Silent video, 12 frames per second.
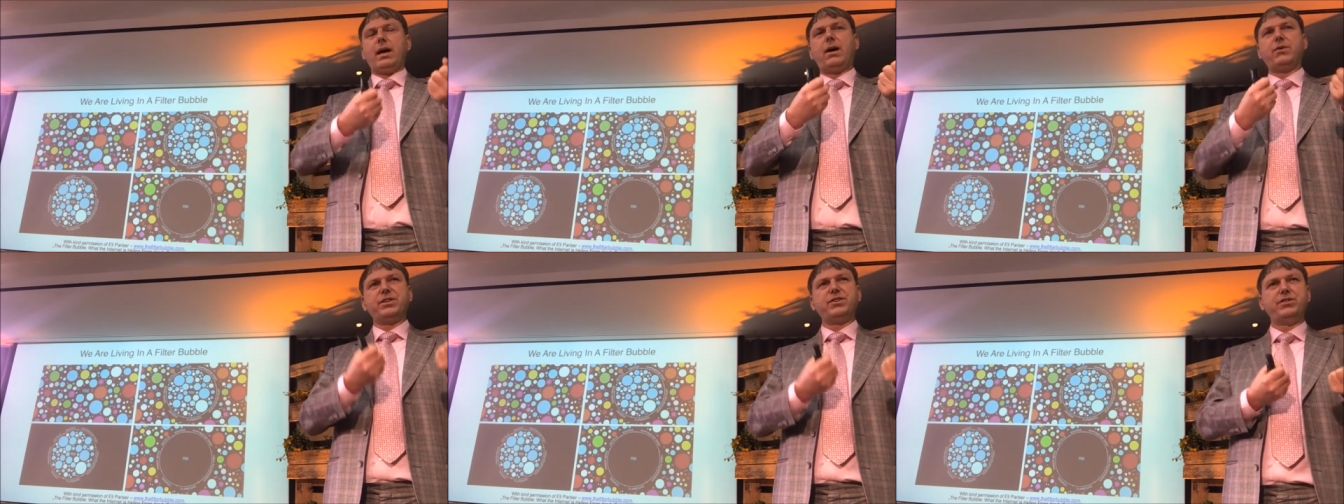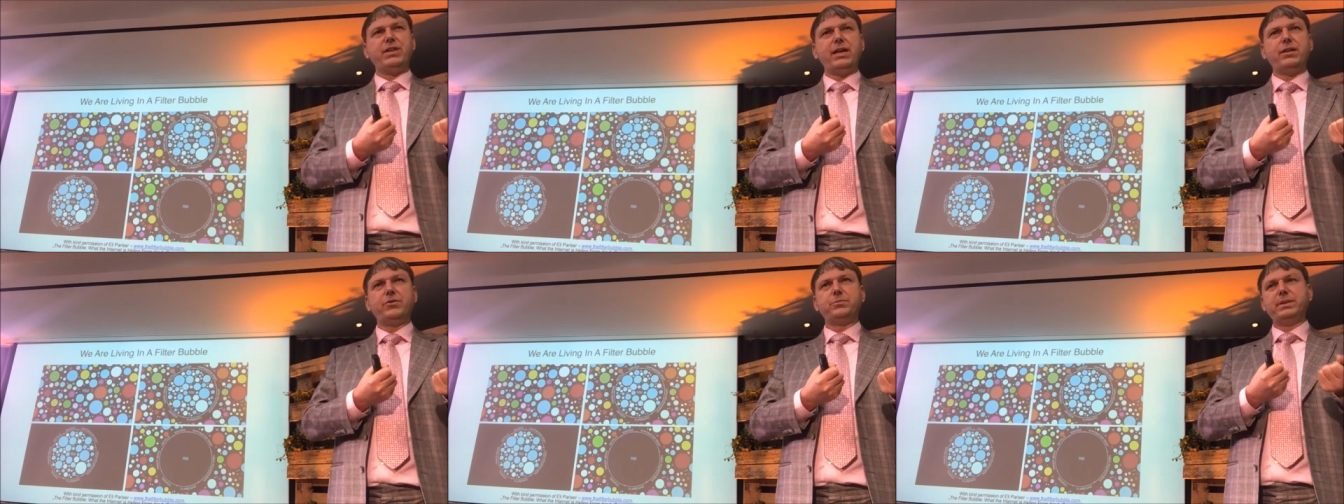
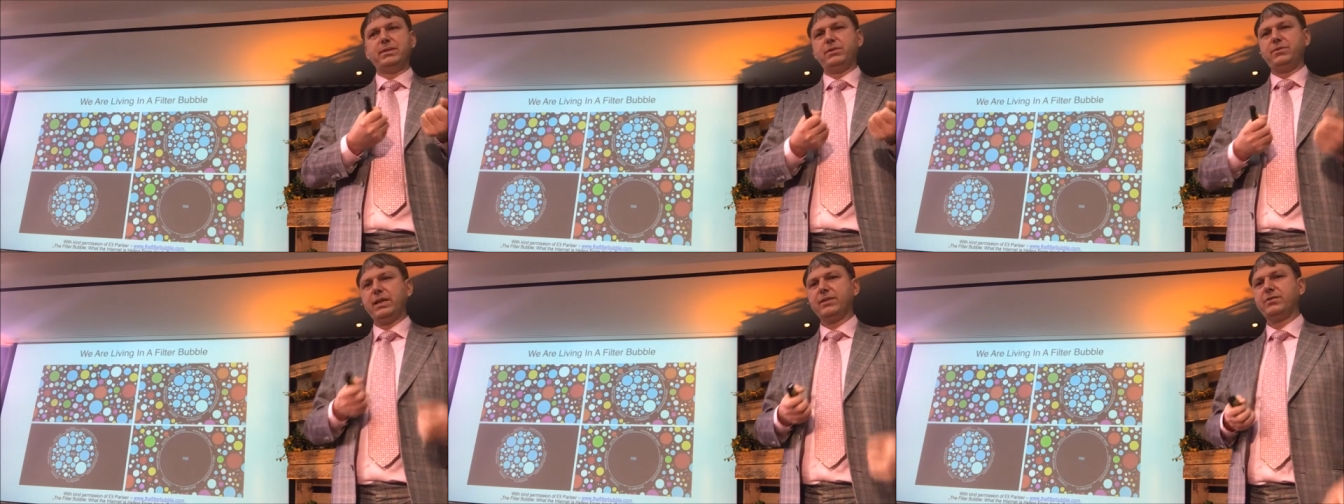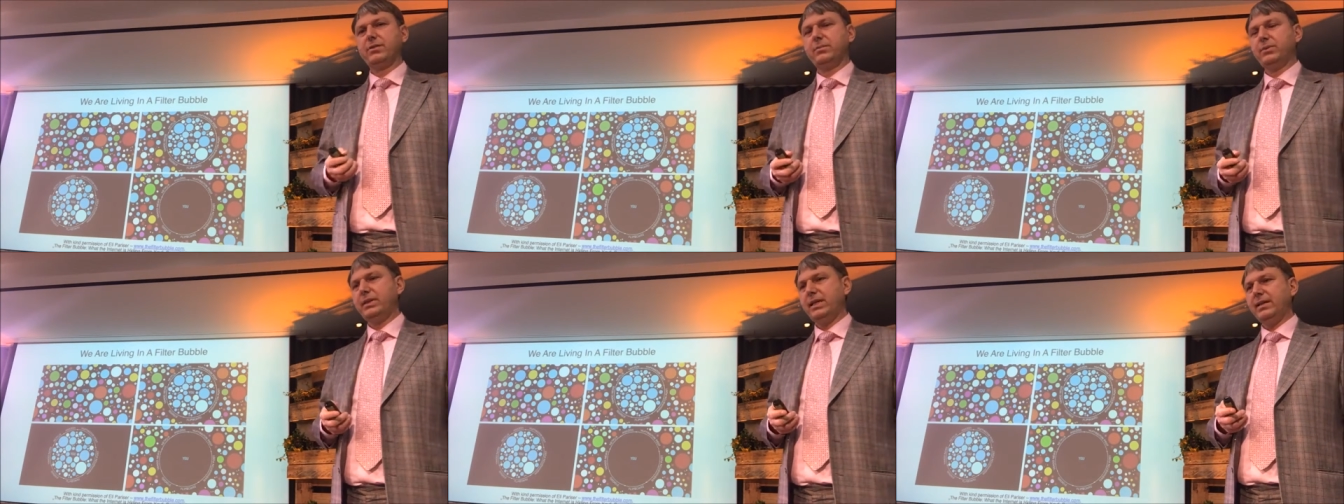ourselves, but in fact
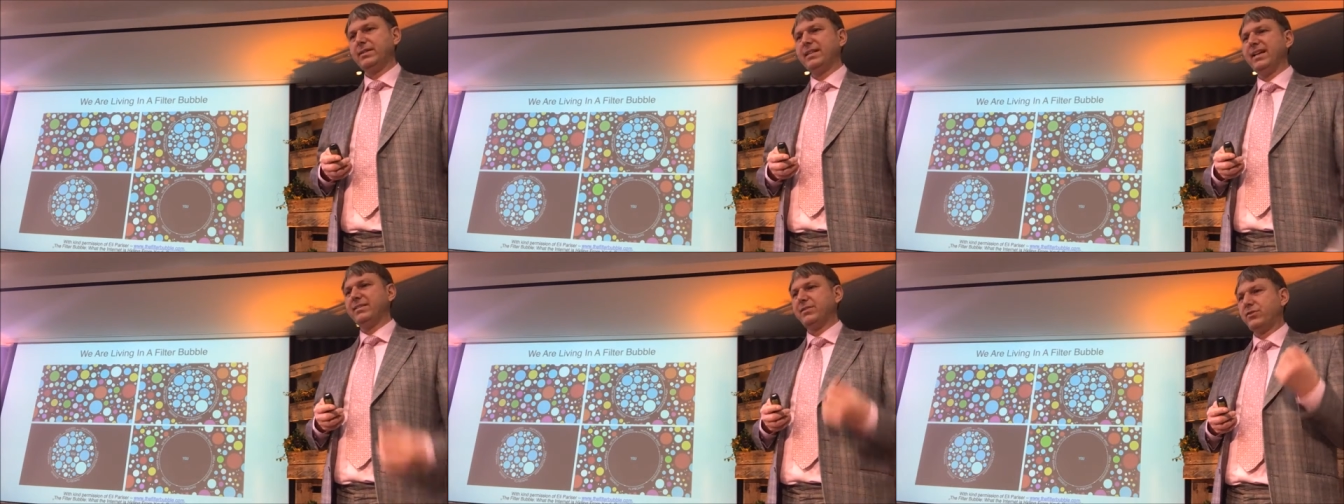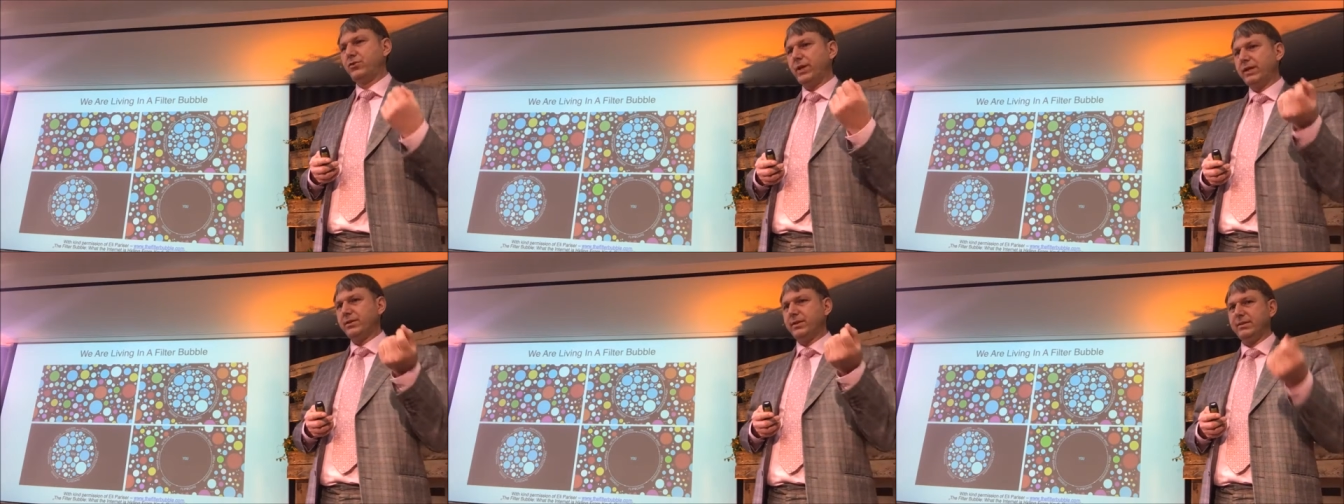somebody else has
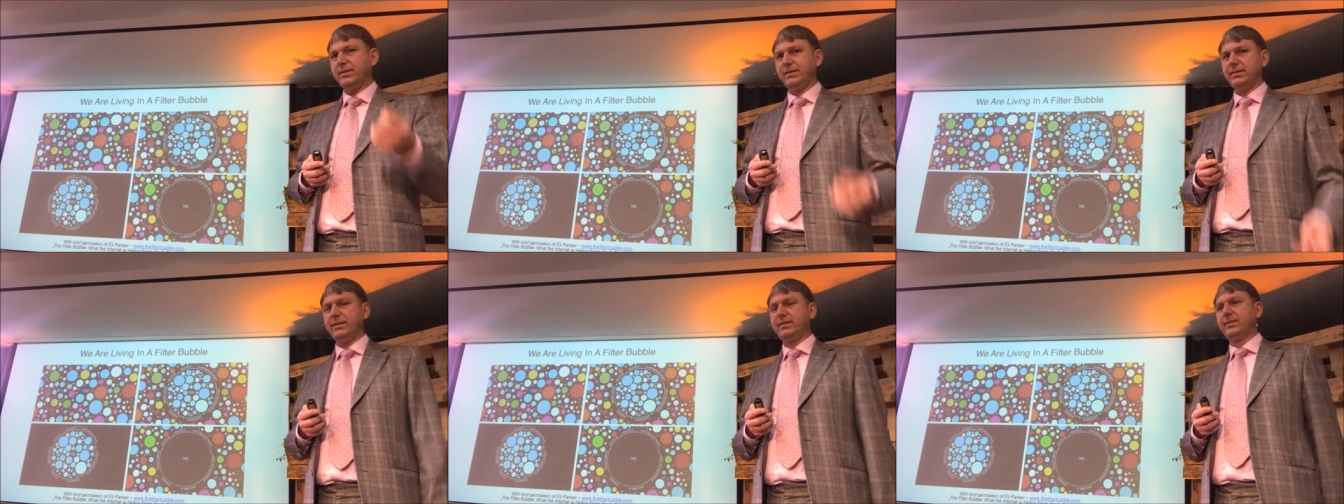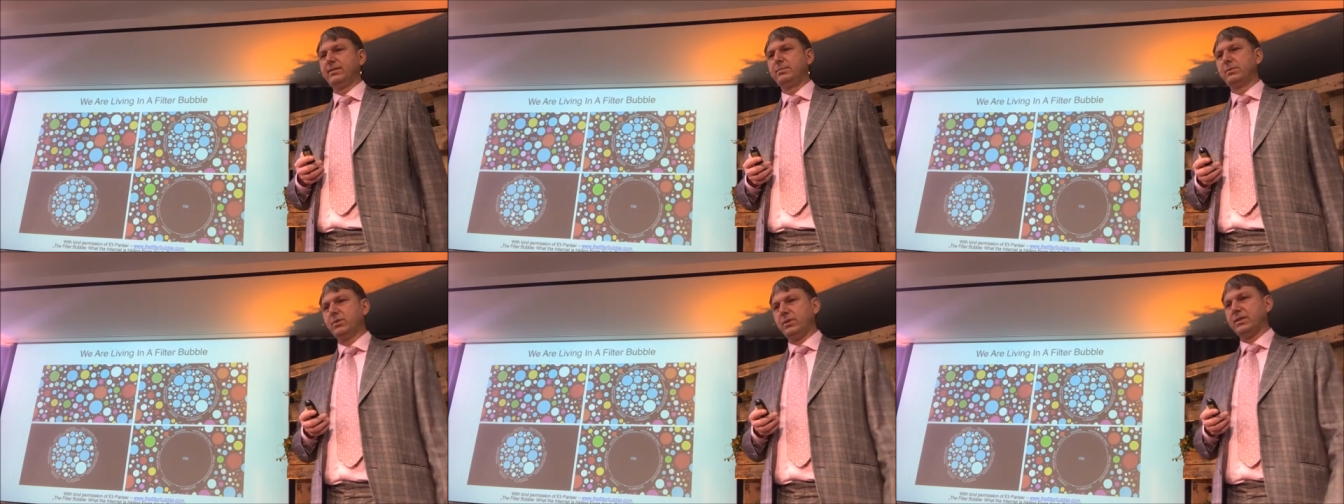triggered this, and this is
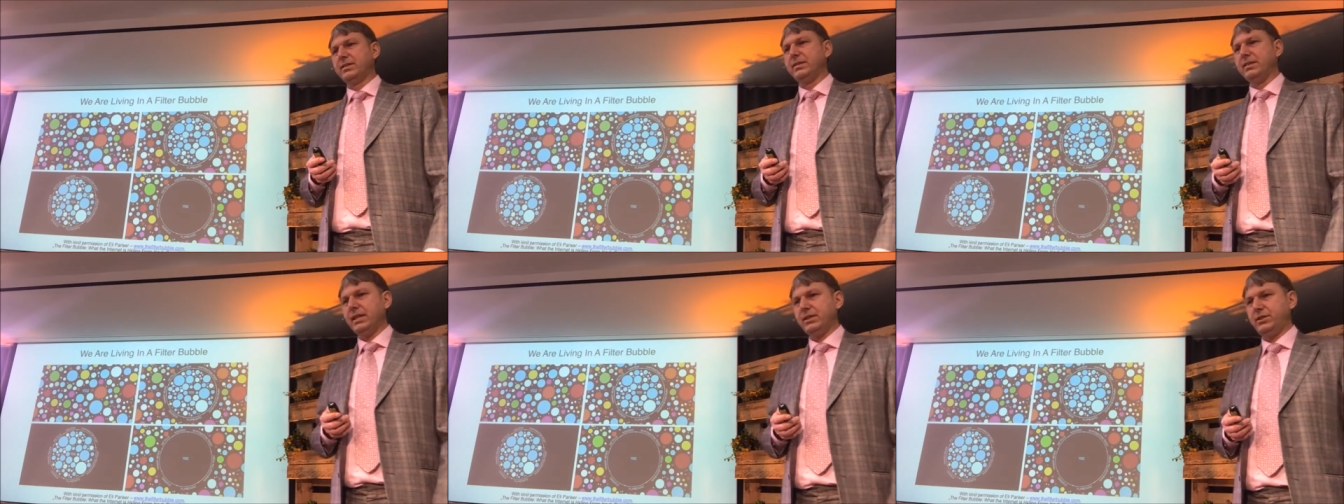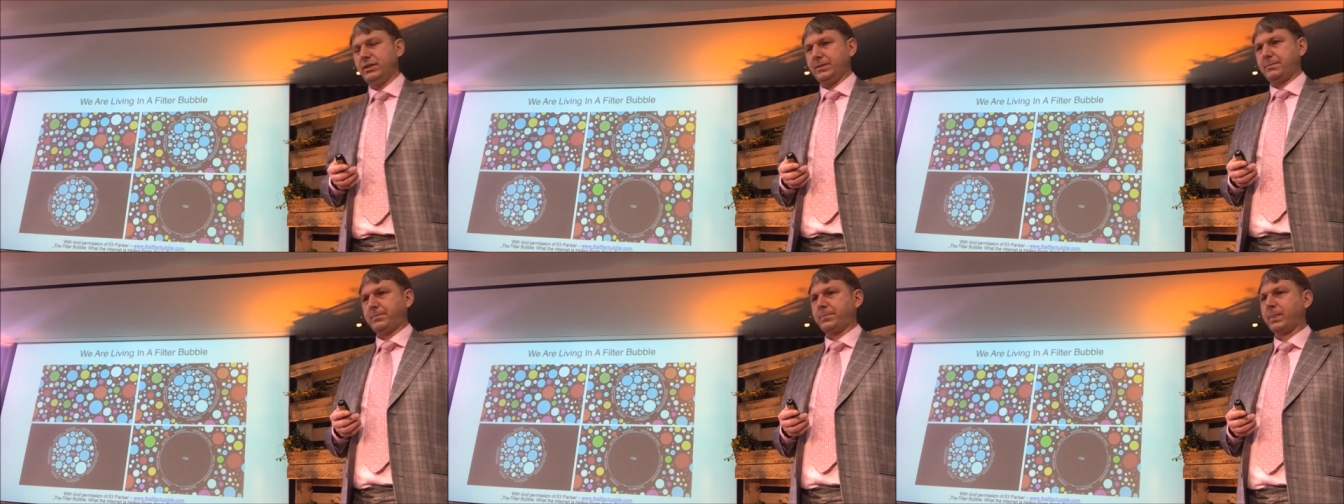called nudging.